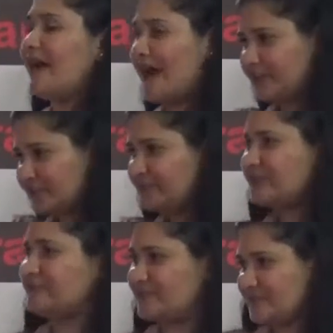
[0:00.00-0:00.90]

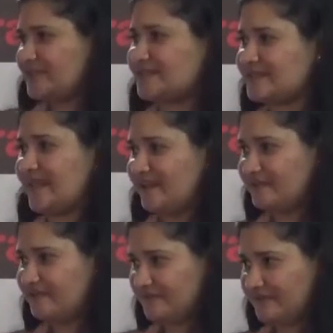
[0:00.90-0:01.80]
Atman, which is the
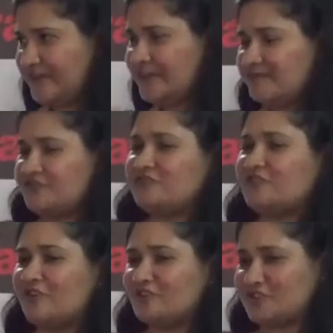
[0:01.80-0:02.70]
self,
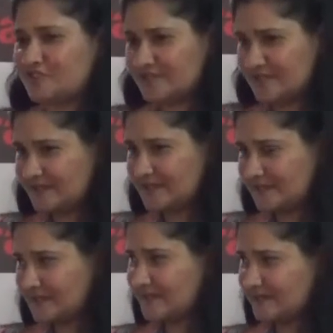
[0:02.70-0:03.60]
individual
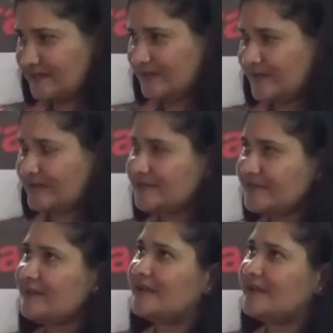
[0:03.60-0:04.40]
consciousness, right?